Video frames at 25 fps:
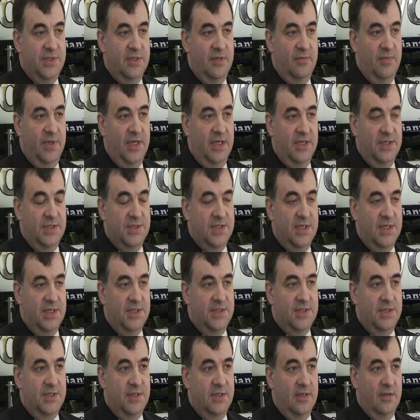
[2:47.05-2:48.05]
that are being
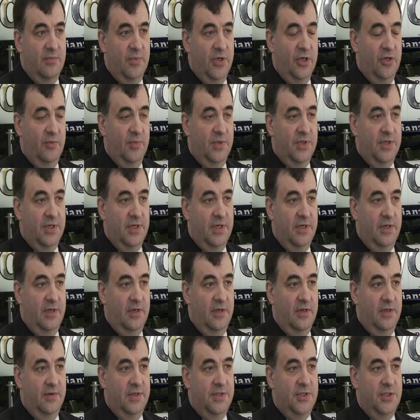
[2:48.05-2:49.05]
discussed at the moment are